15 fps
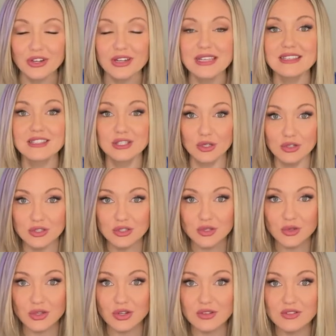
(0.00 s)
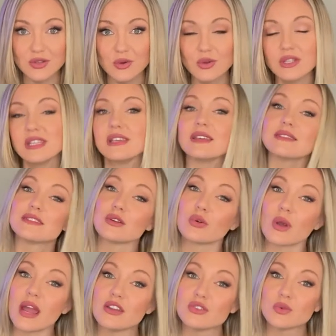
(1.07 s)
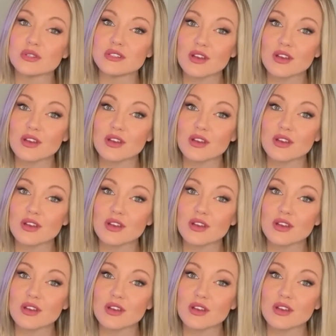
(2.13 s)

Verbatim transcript: He's 32 years old. He is a graduate